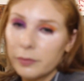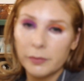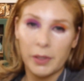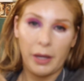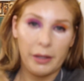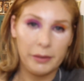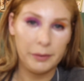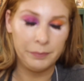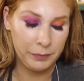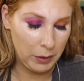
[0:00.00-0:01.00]
Okay,
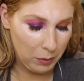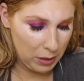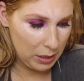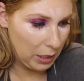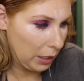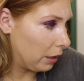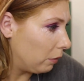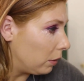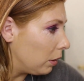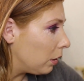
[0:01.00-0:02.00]
he wants to hang
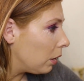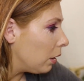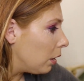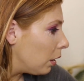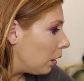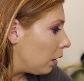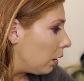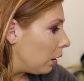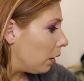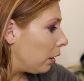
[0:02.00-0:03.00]
out
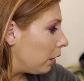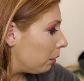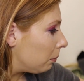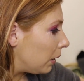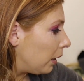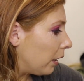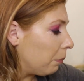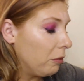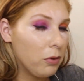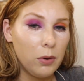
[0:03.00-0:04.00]
on my
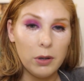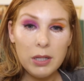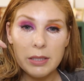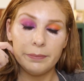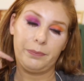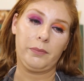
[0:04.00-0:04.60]
lap, of course.